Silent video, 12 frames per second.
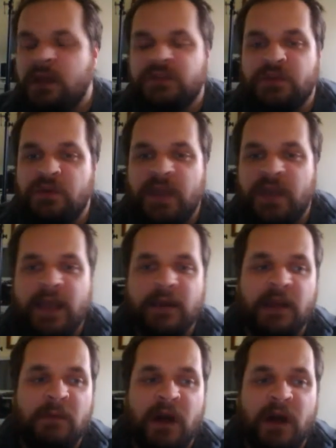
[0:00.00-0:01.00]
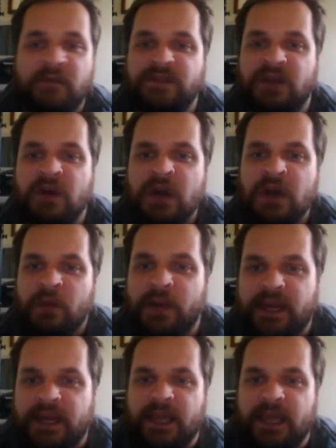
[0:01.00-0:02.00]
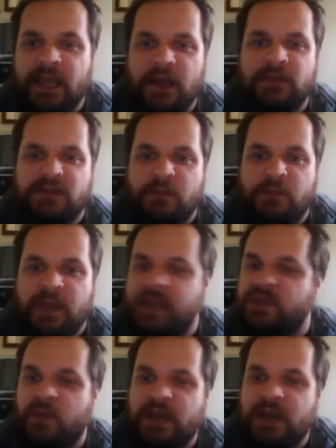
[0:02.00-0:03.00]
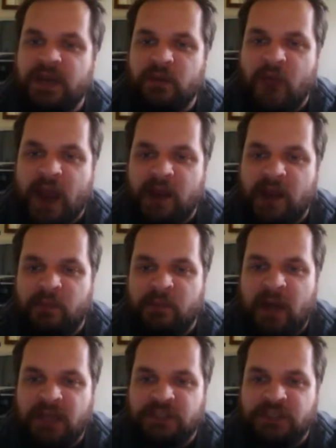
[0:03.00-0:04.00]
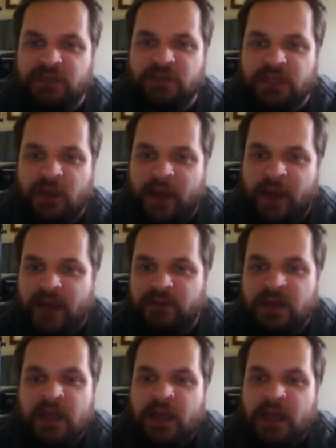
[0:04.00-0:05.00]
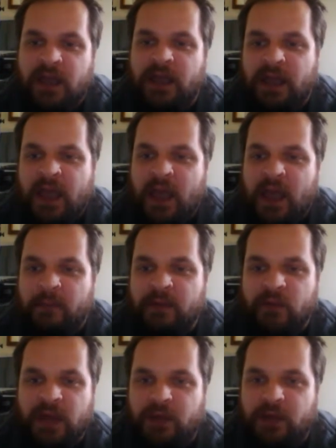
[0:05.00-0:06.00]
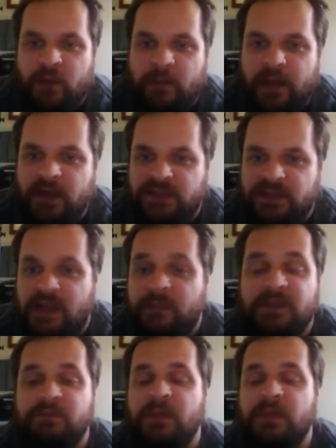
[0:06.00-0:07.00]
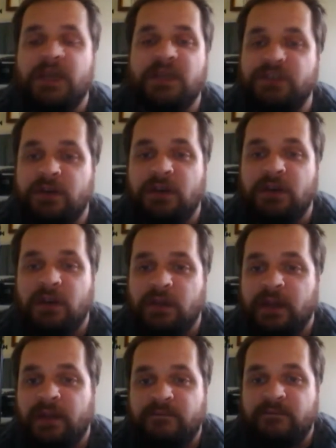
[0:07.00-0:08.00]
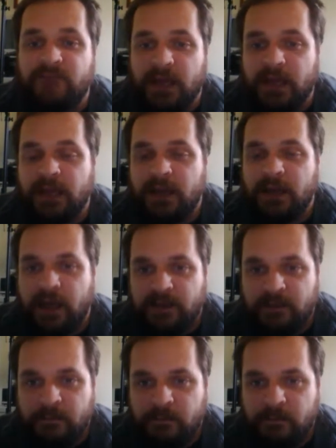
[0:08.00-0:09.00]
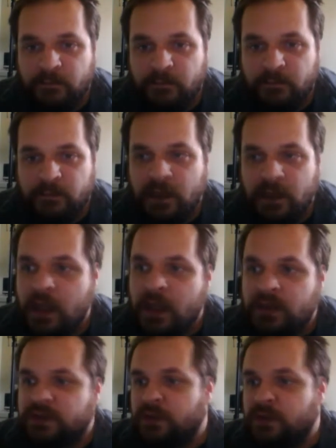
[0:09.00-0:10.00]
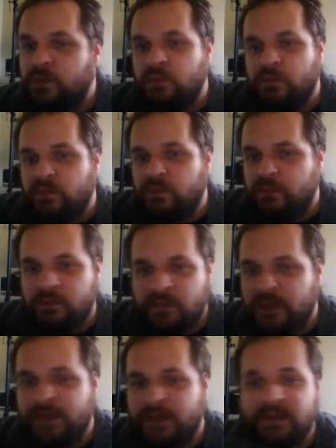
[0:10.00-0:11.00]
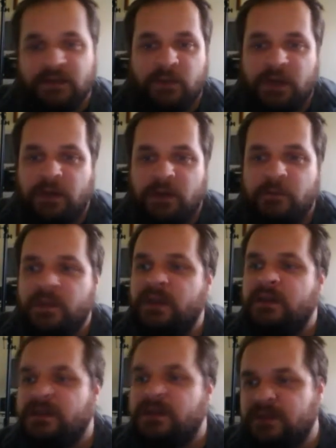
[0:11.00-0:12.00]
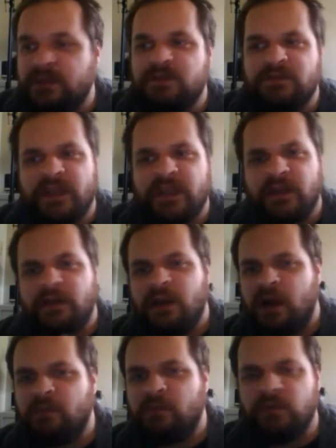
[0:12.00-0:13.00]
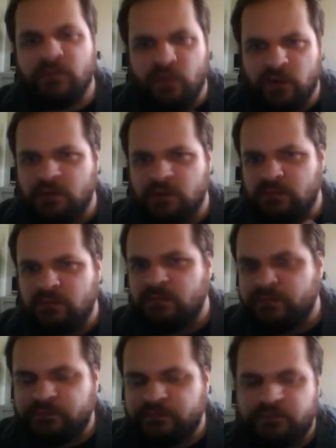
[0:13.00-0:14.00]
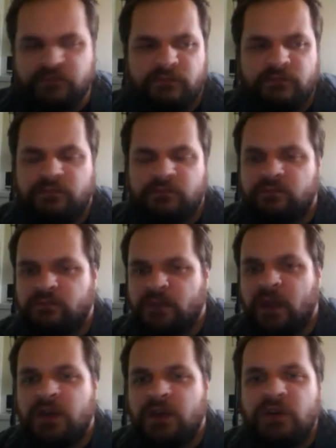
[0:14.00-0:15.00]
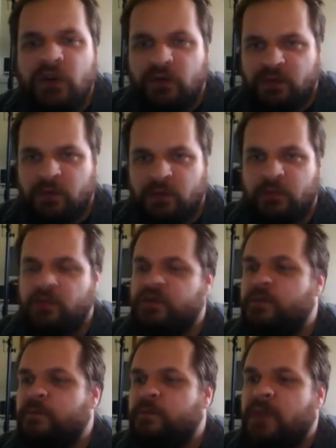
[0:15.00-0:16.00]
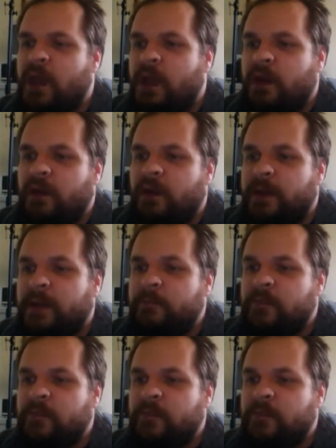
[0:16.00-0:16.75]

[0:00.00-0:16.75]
So you can't come off as all, we need to get guns and beans and we need to rack up with molly suits and go out and be ready to repel zombies, because you're going to look like a fucking nut. So that's out the window. Let's take a calmer, more adult approach. Okay.